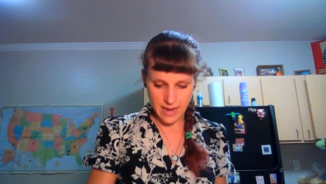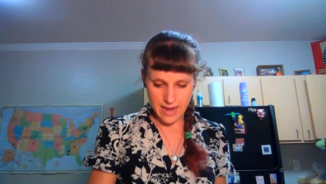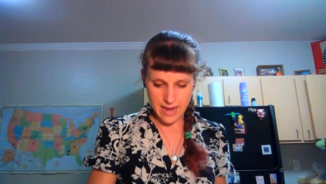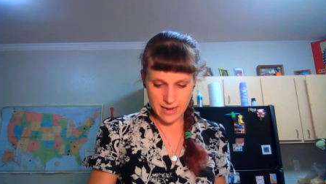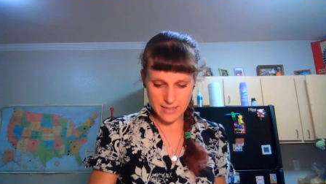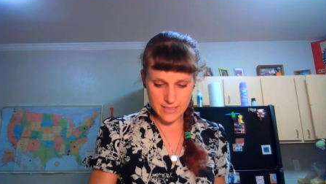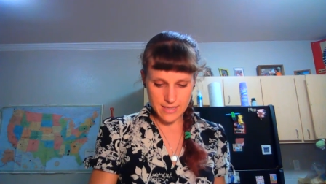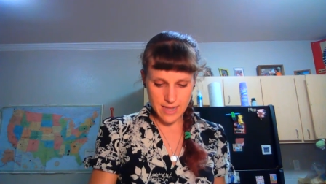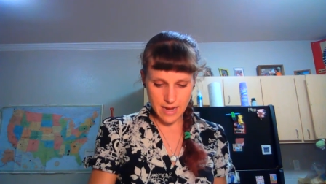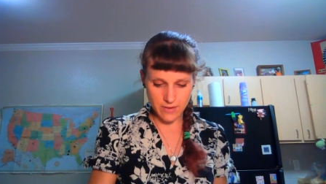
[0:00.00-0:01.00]
And
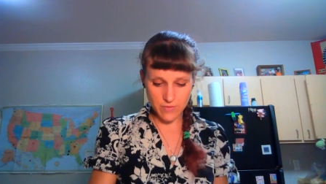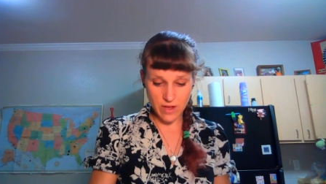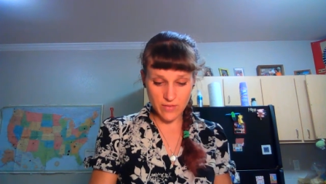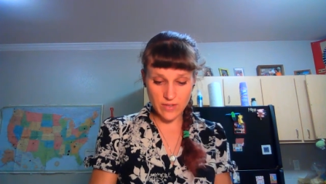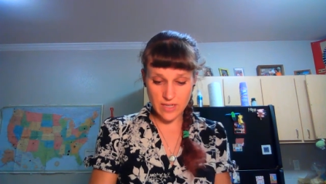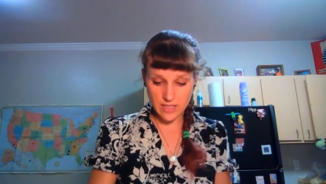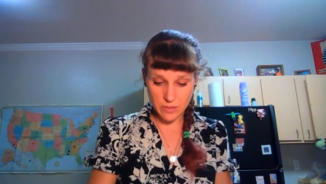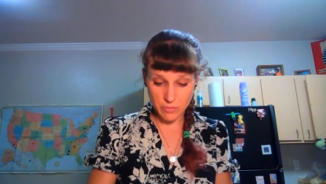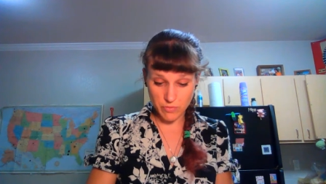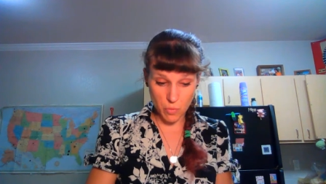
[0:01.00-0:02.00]
then, if you haven't done this
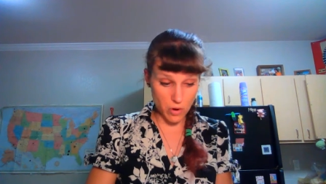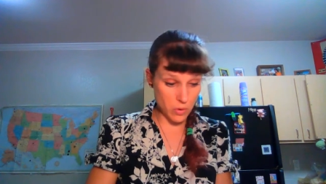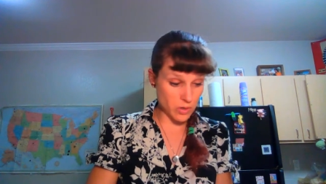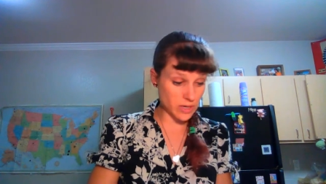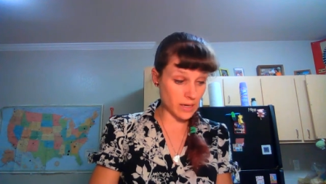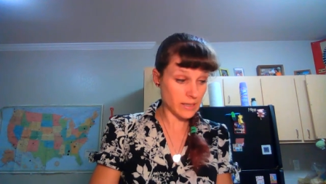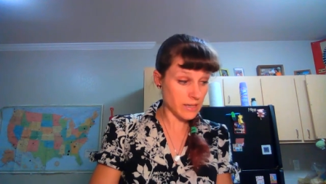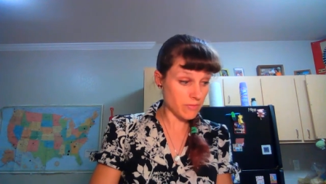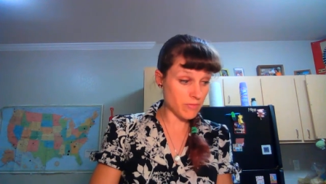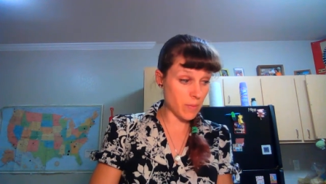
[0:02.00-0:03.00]
before or done a
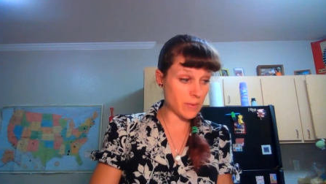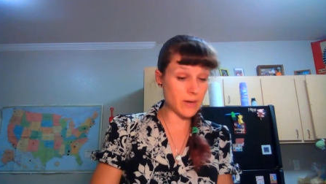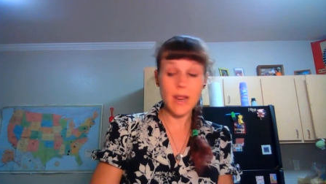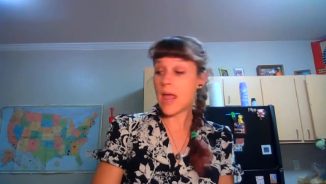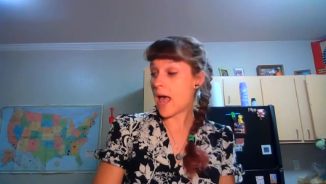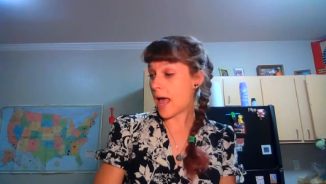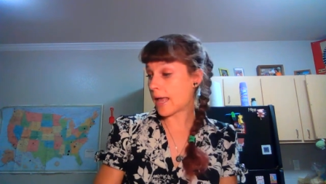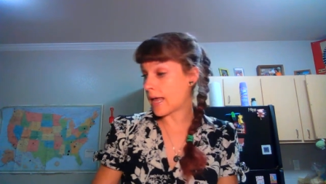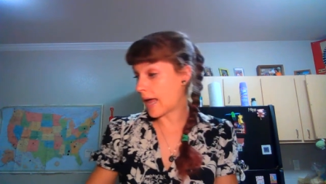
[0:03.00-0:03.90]
leaf rubbing, I